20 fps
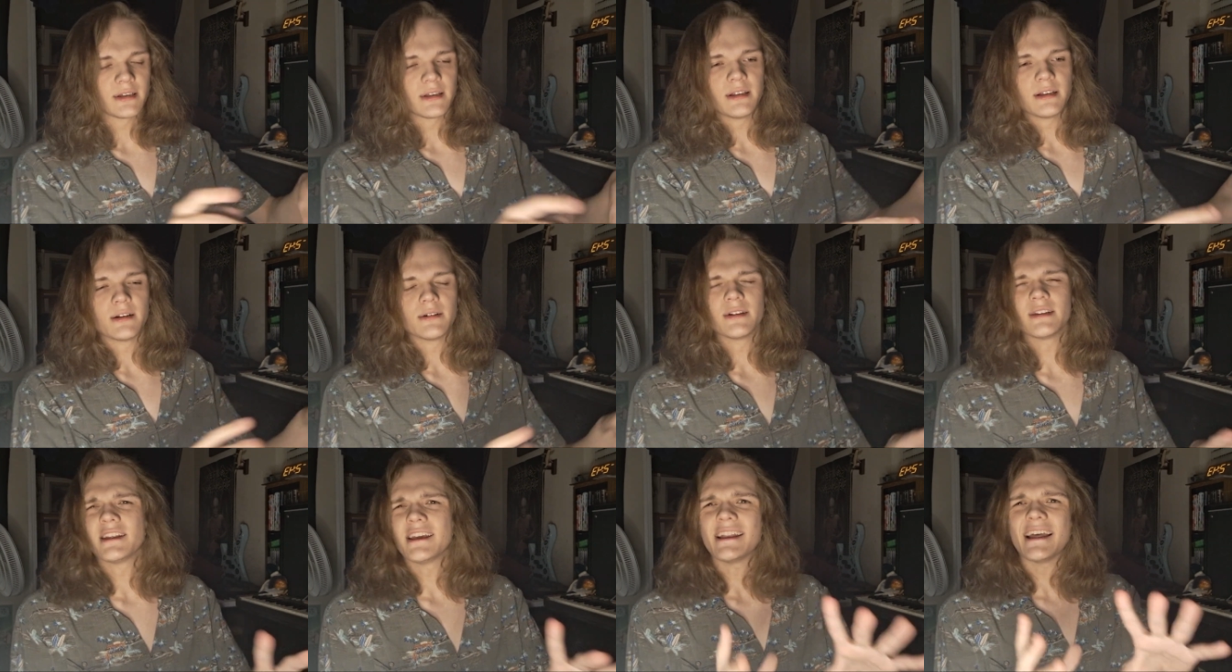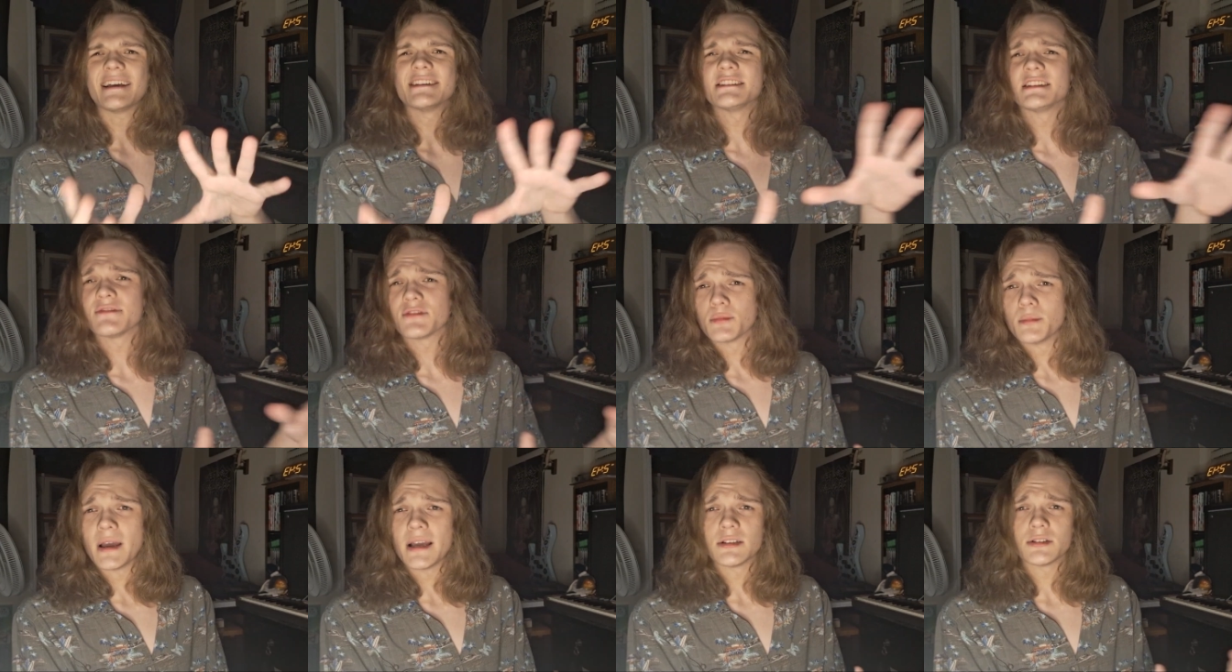You know, it has
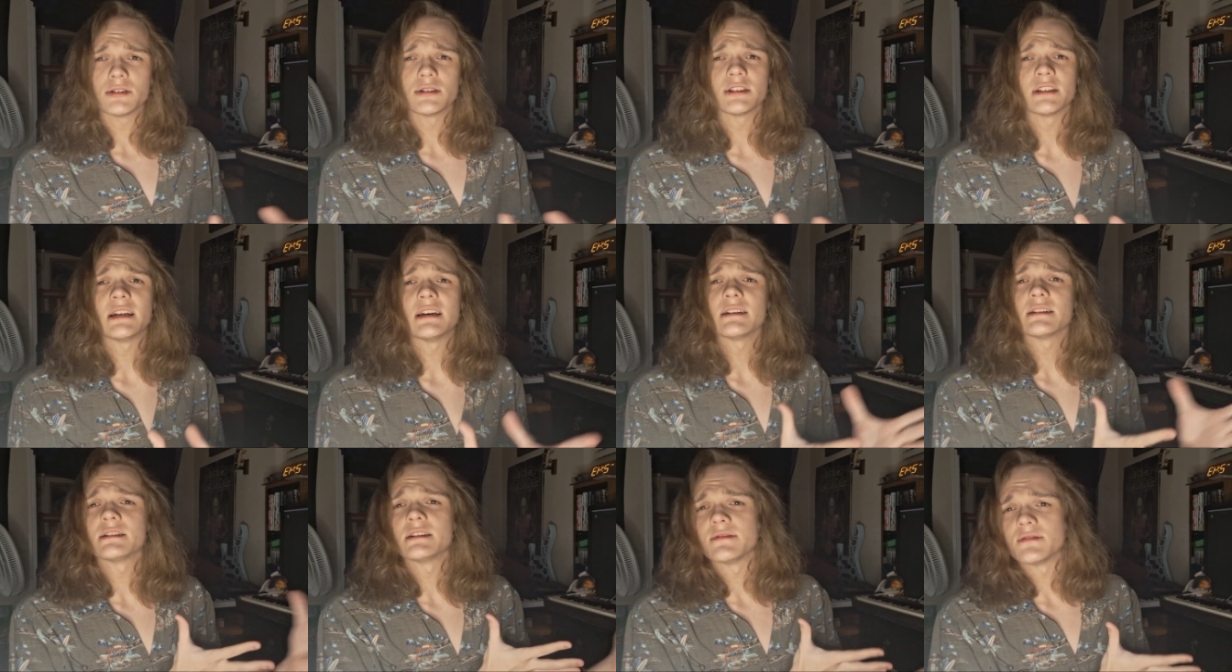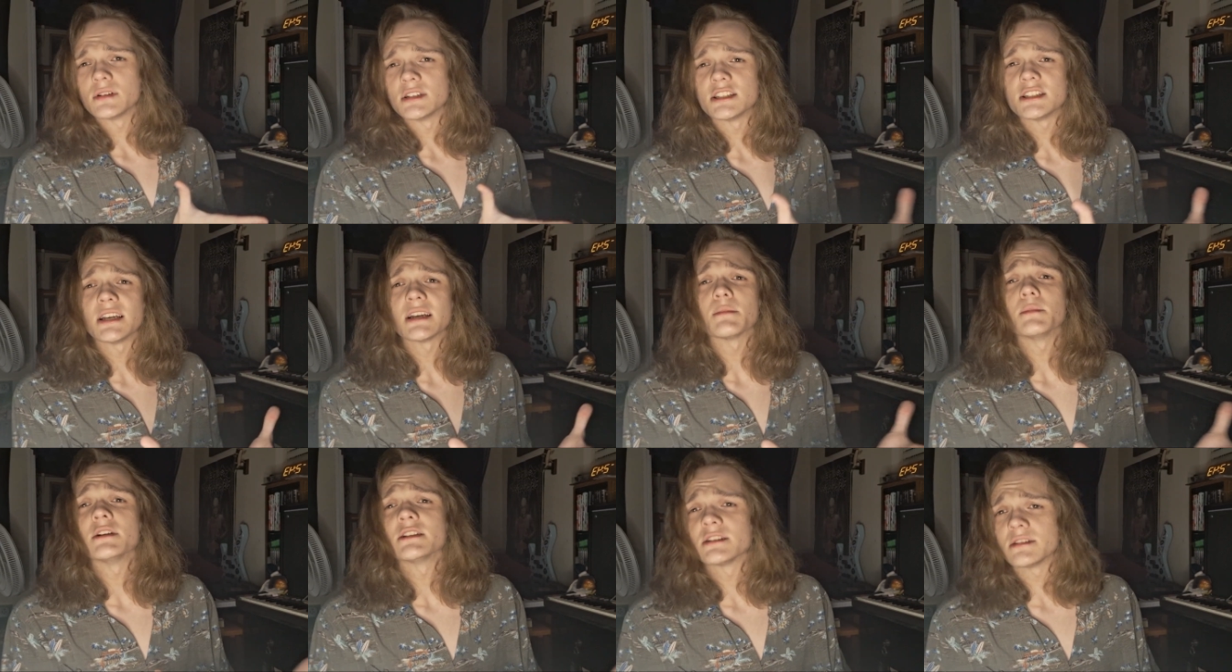different measures, it has different
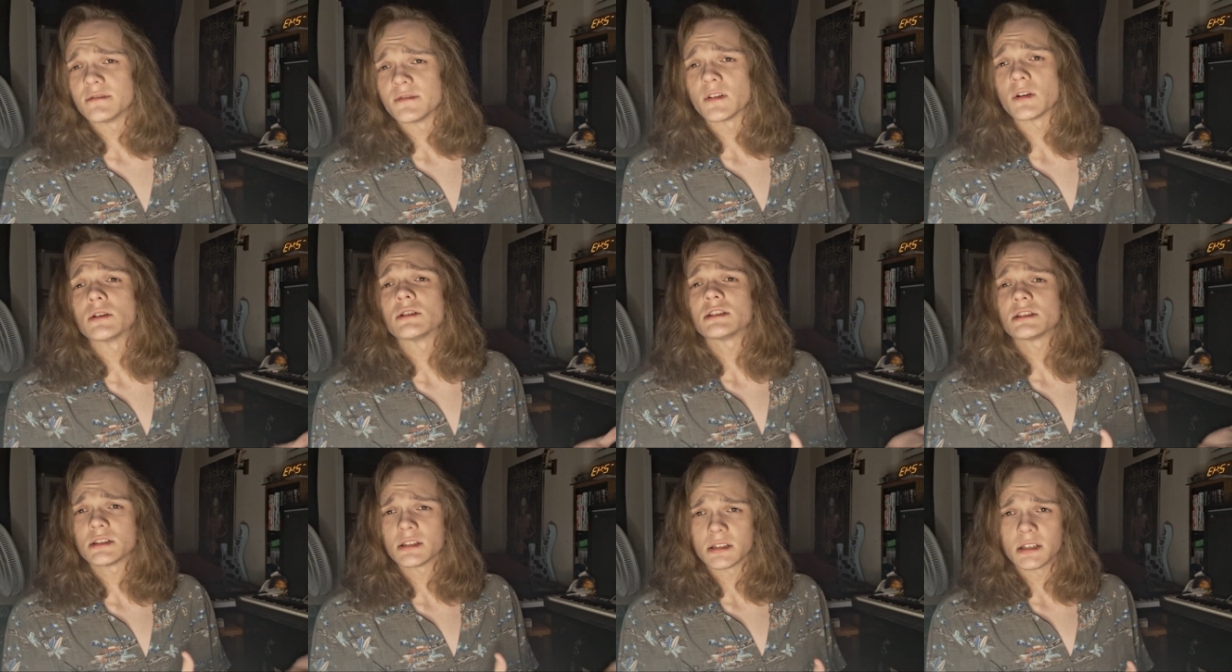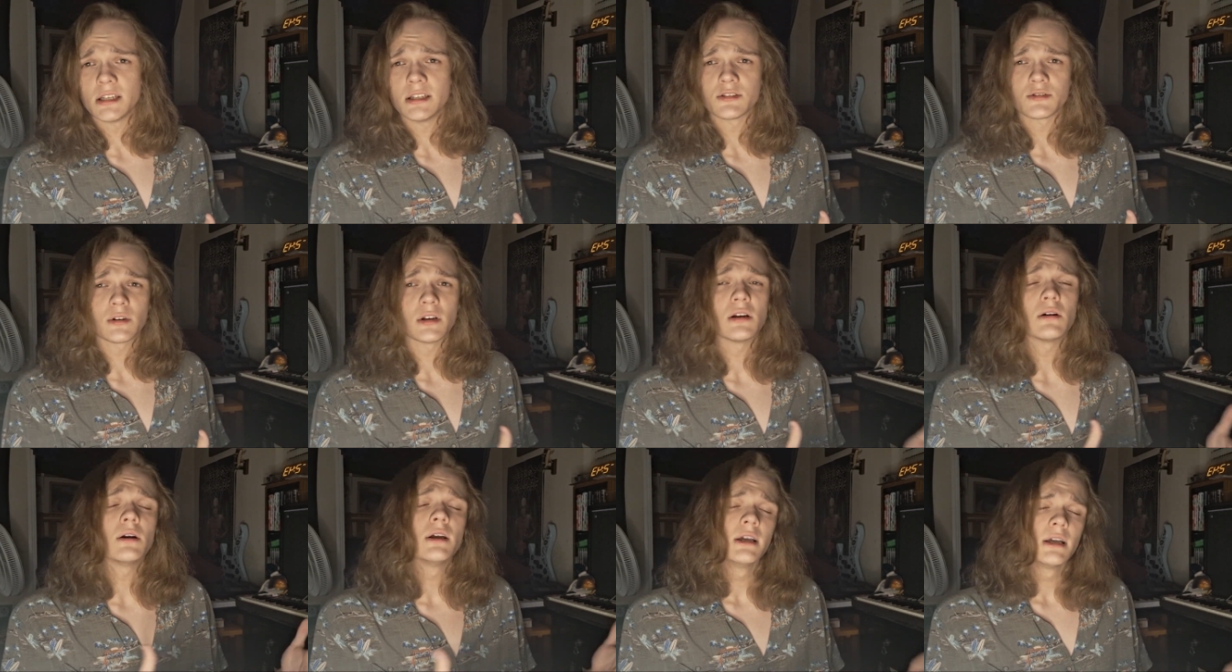segments, the verse, the
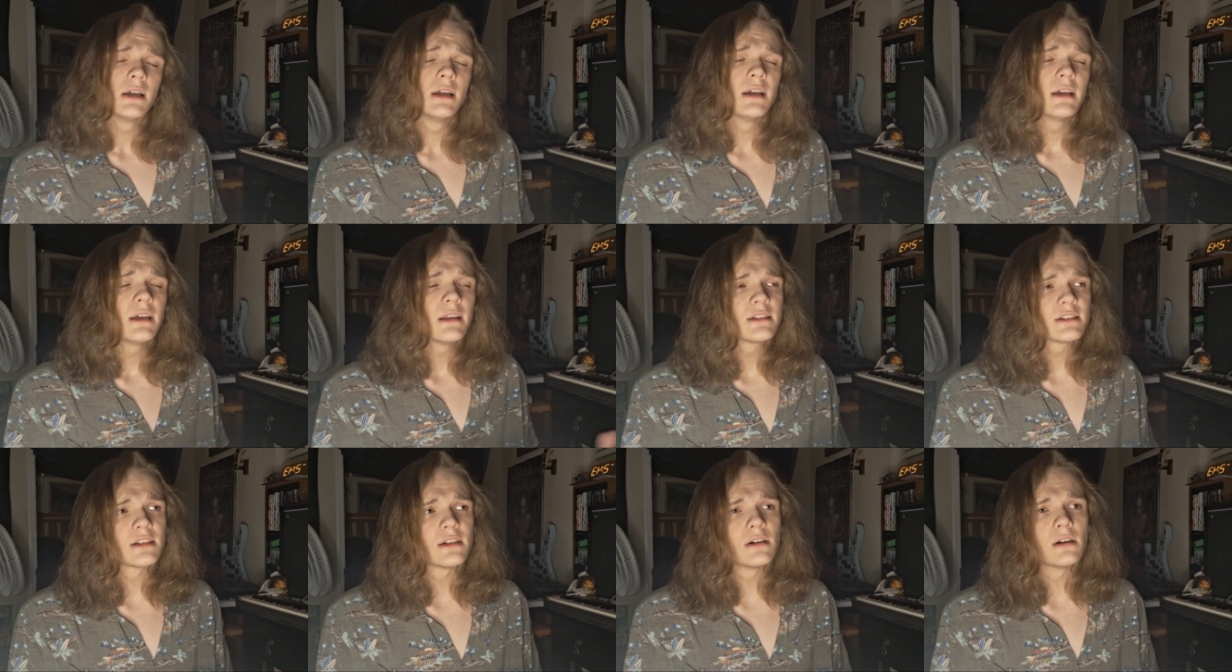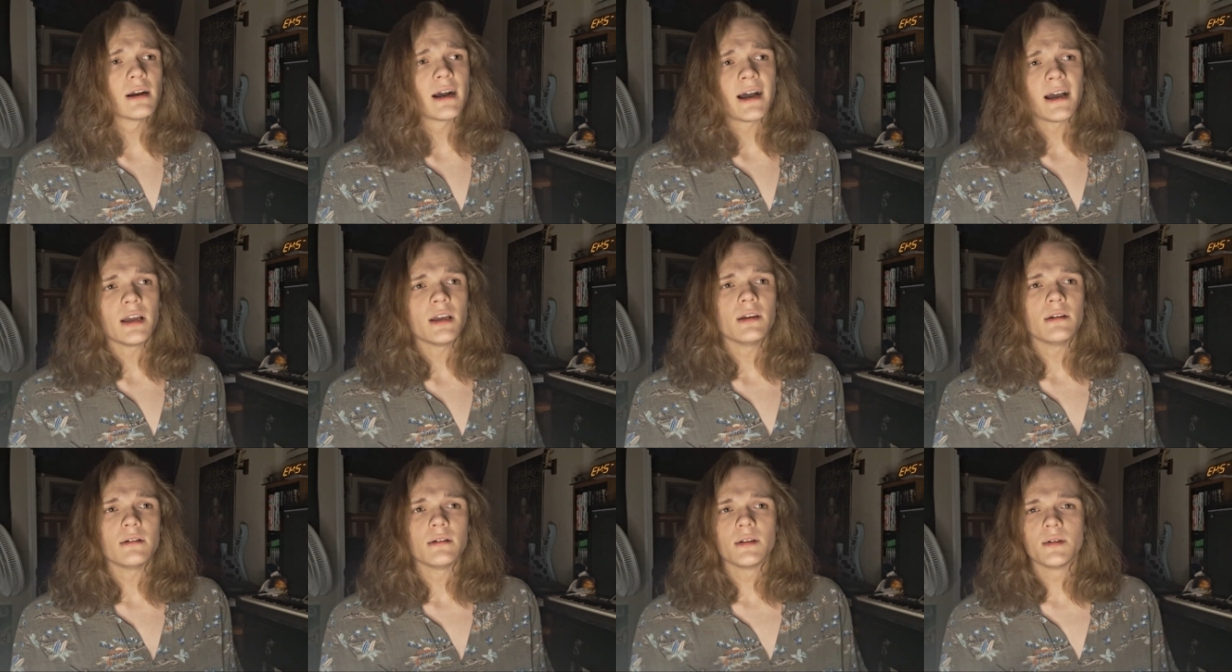intro. So
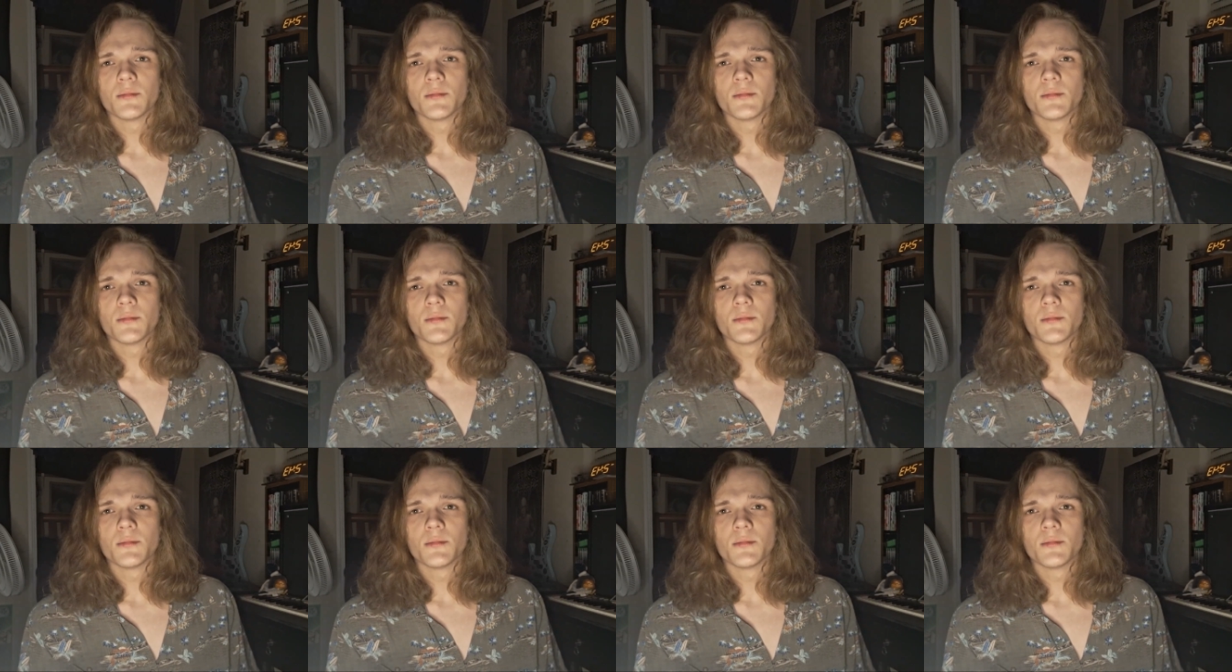I